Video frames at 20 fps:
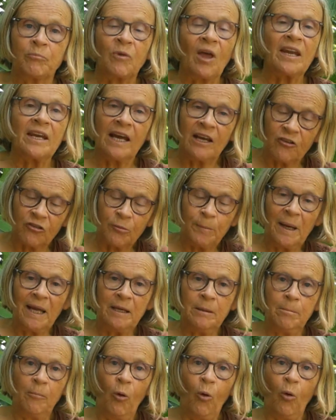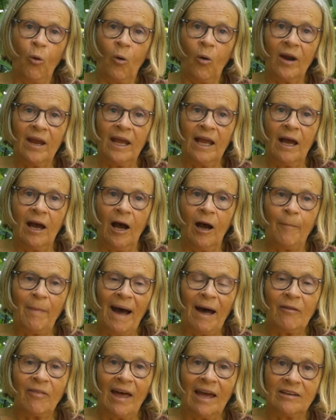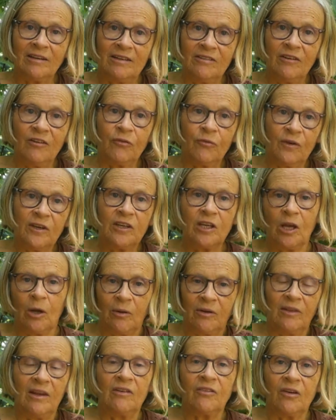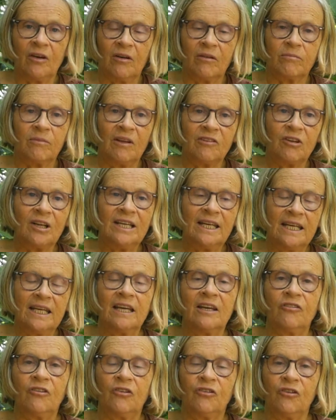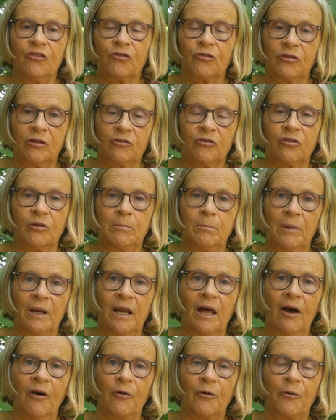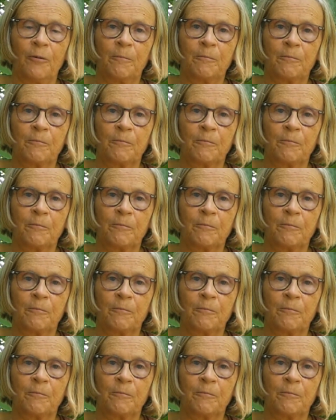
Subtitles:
And I explain more about that in this video, and there's a link in the description below.